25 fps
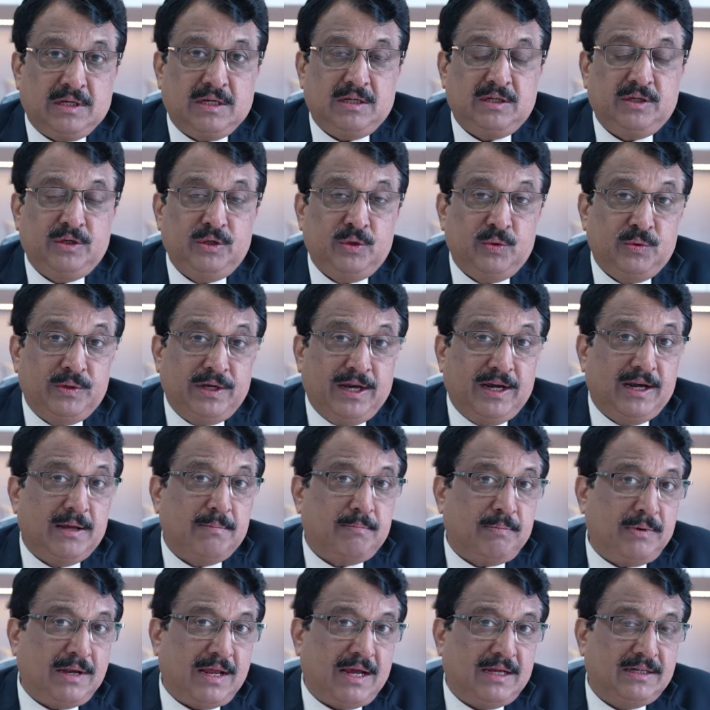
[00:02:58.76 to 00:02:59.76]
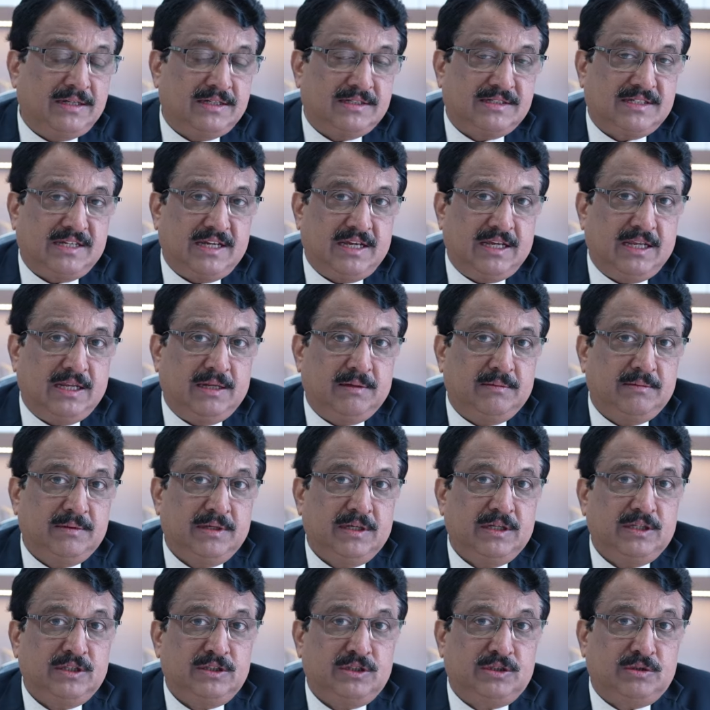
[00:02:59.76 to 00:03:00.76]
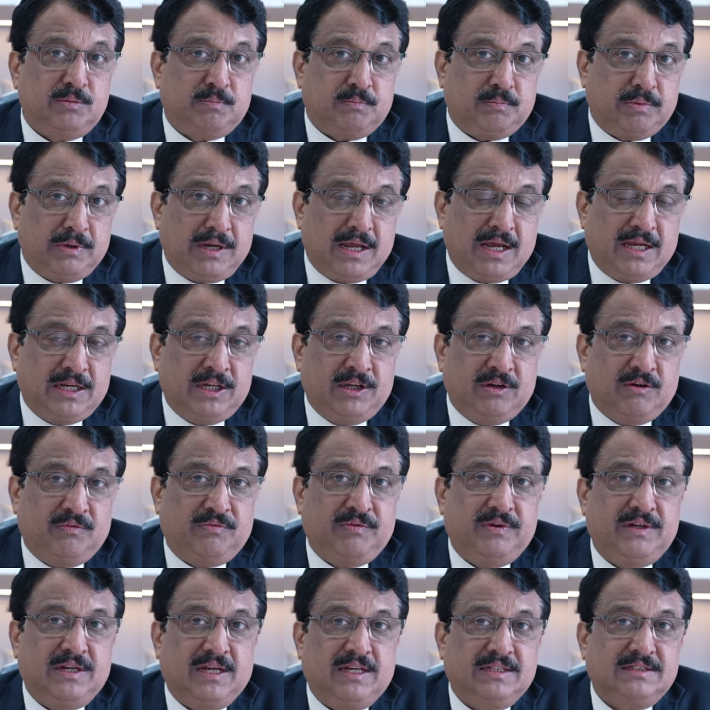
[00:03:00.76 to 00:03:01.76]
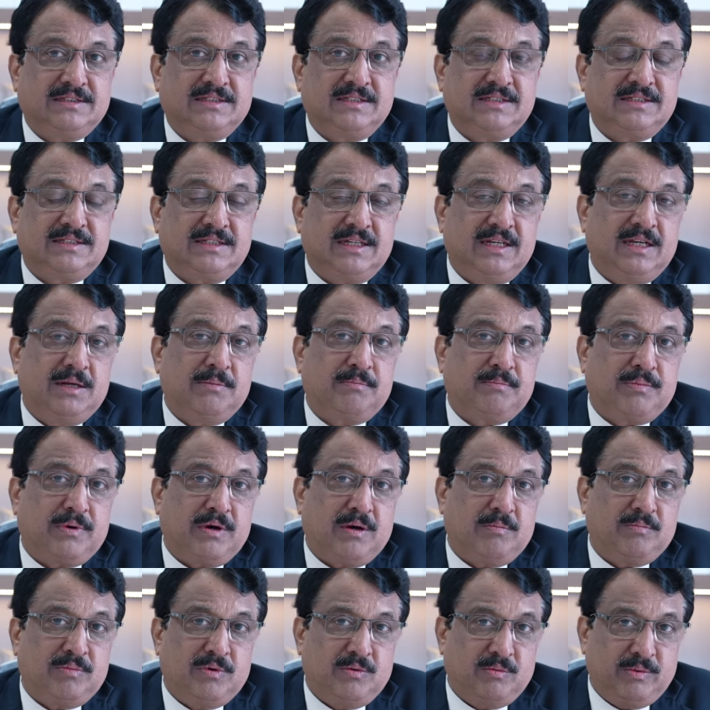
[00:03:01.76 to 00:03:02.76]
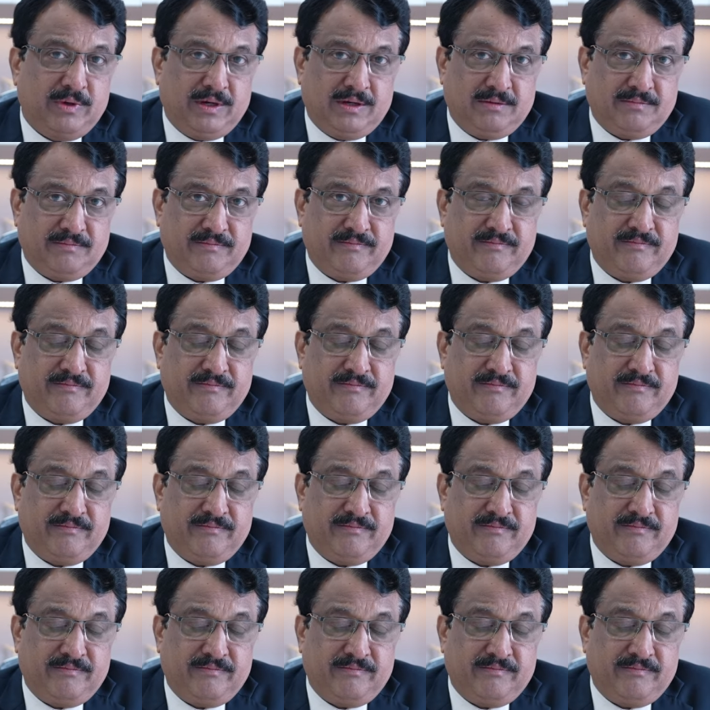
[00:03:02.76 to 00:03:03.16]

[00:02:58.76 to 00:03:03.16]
You need a planner's help to plan your finances in a proper way.